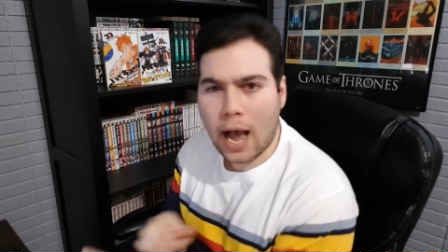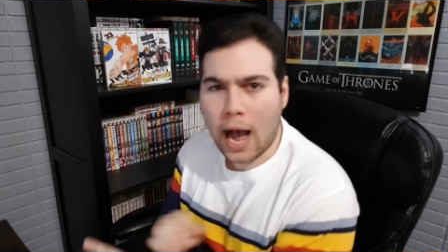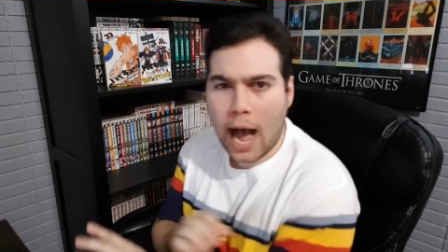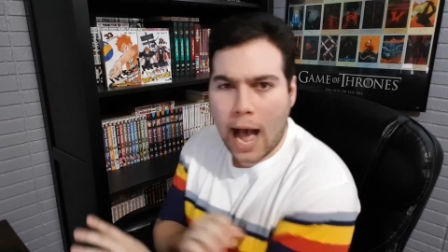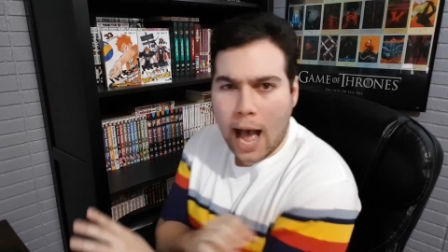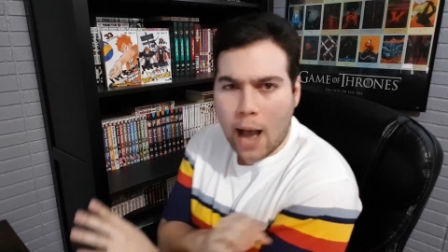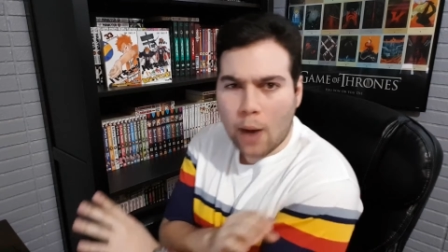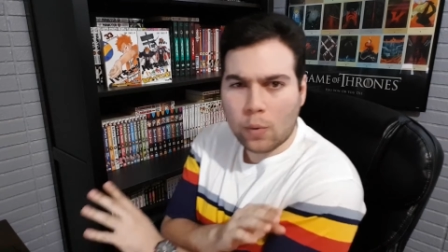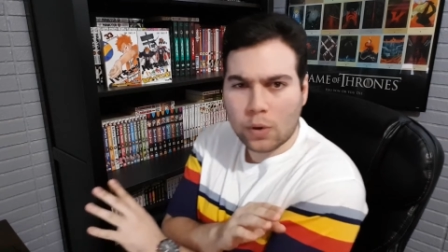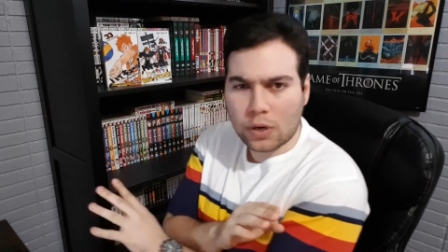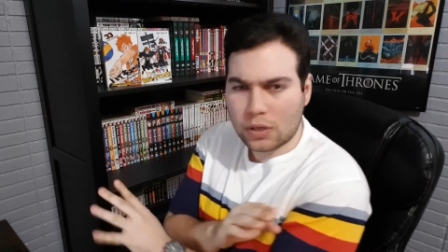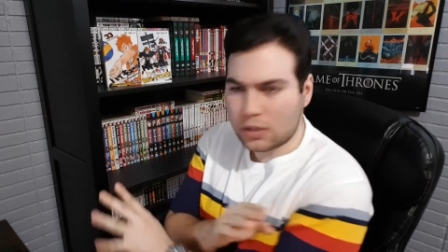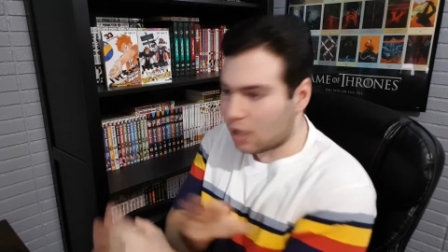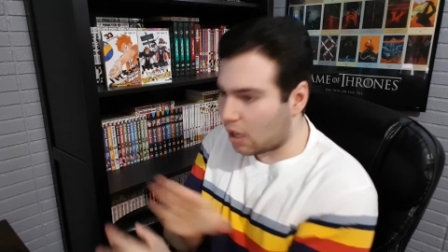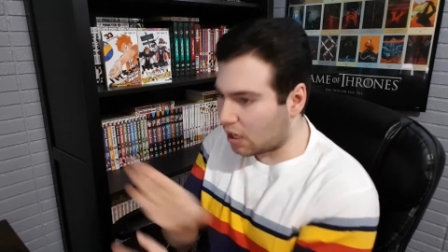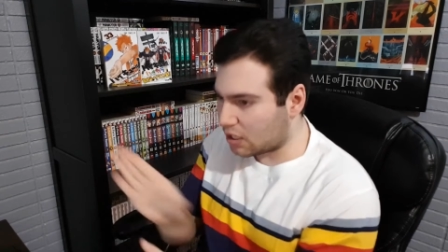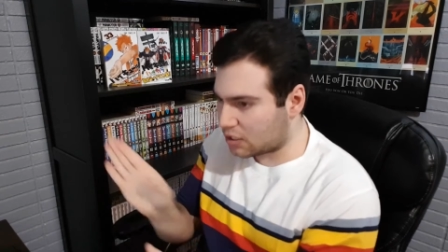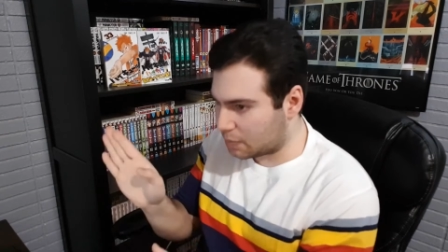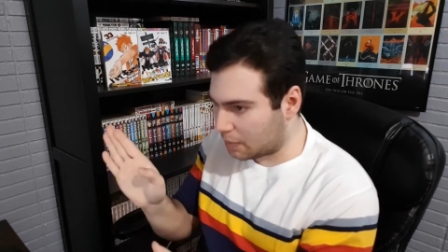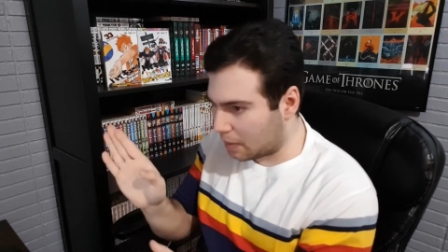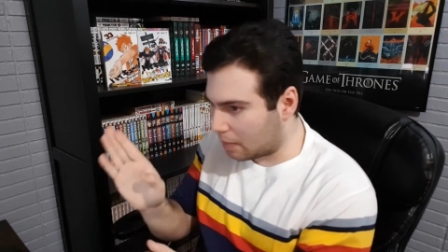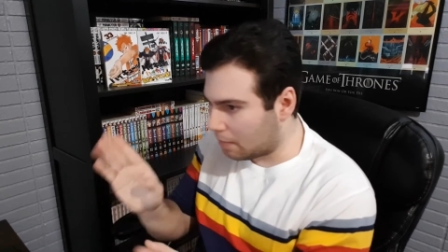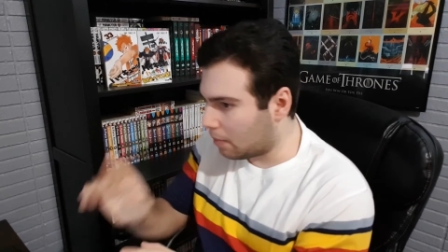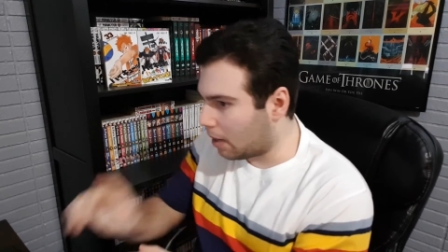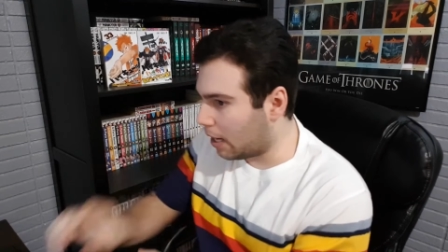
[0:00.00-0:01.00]
I would have
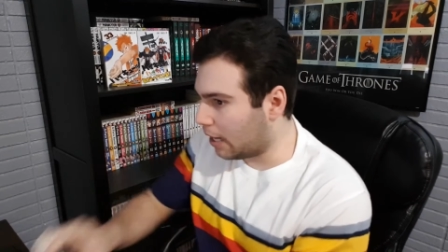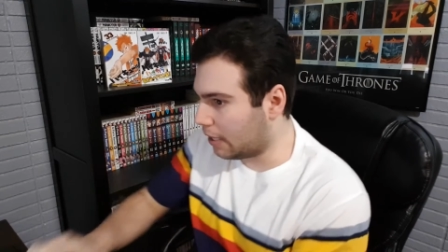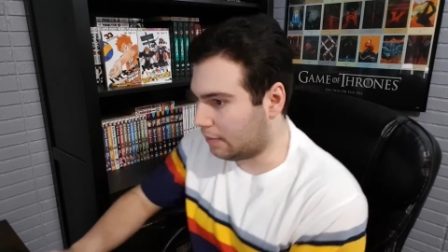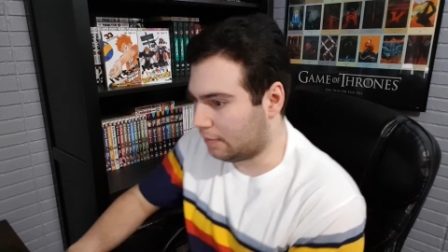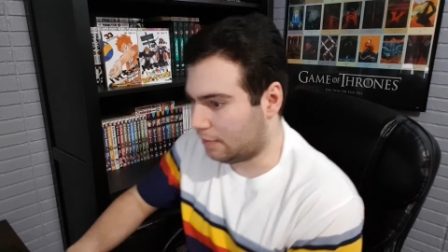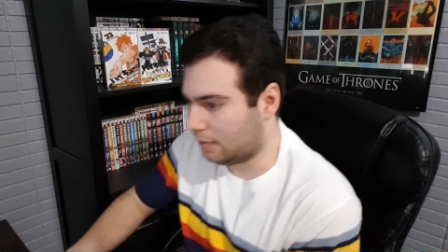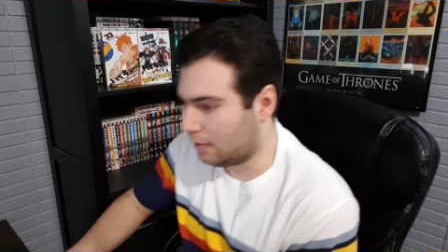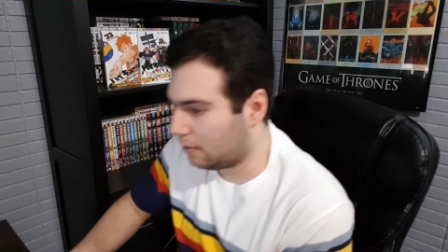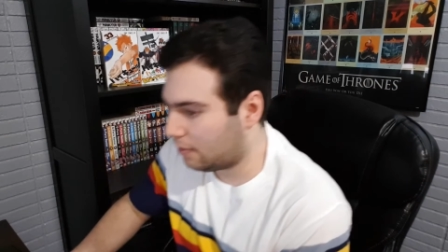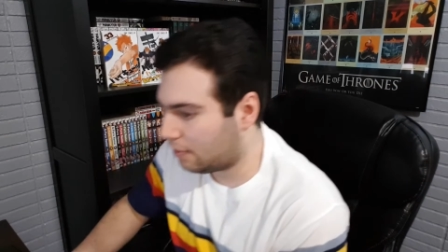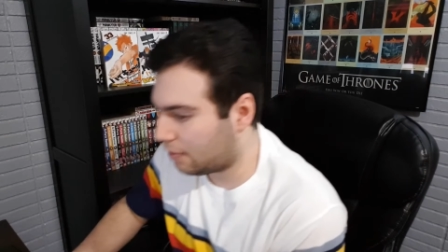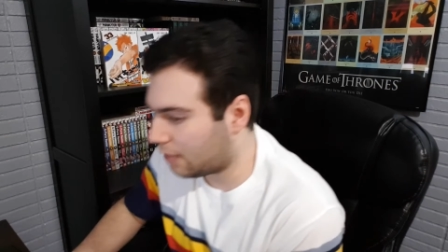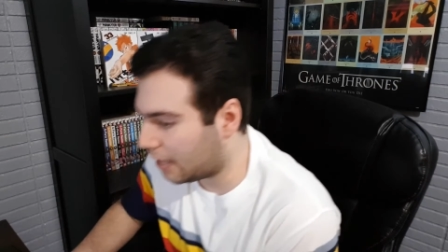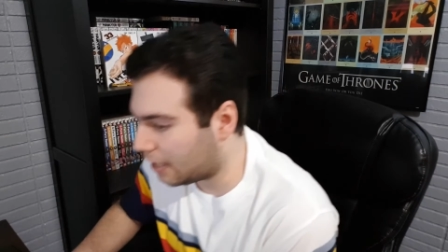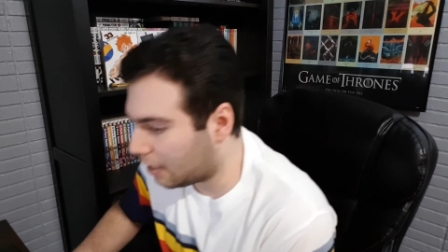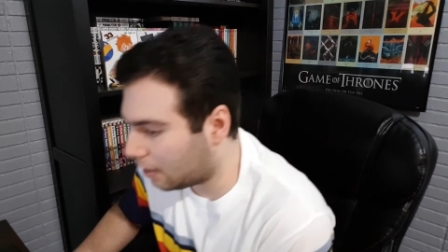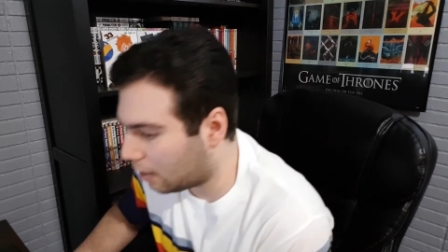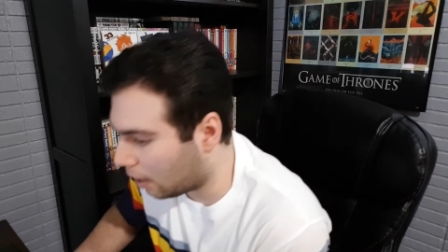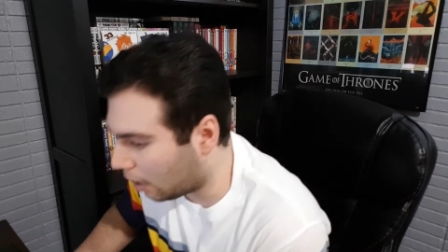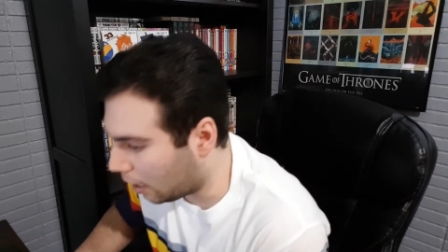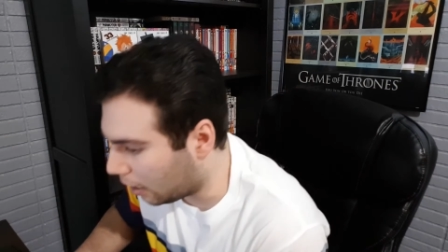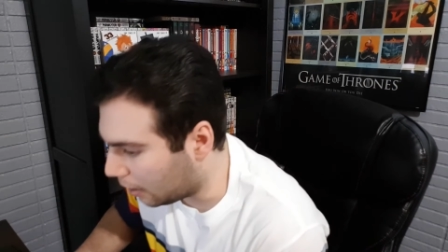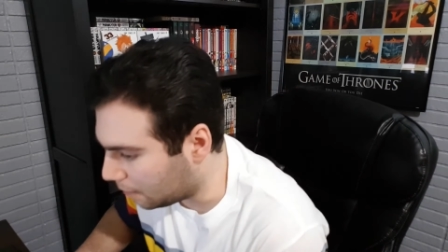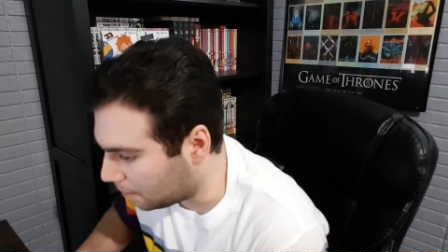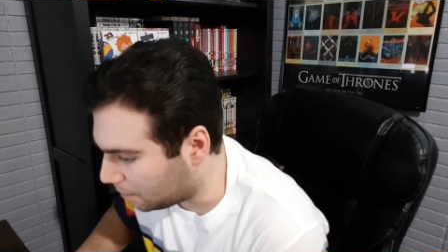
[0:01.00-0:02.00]
lost my mind. Thank
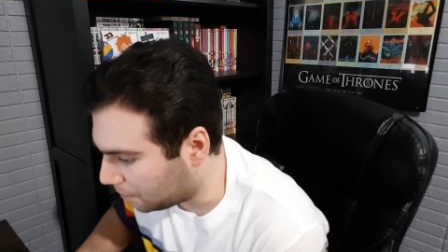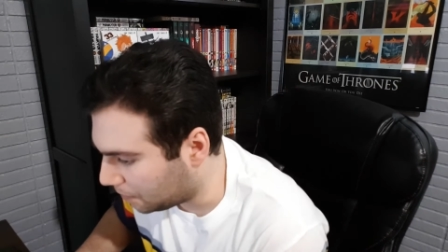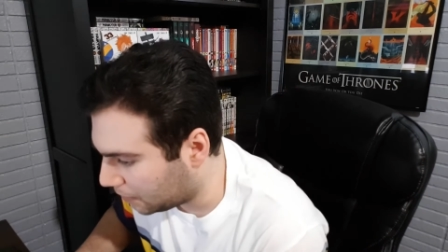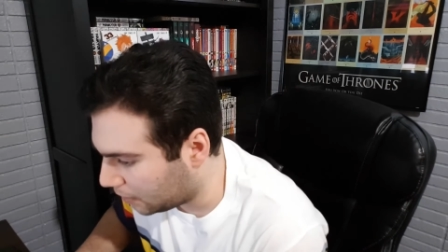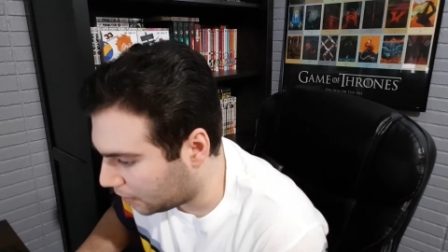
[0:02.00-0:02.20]
God.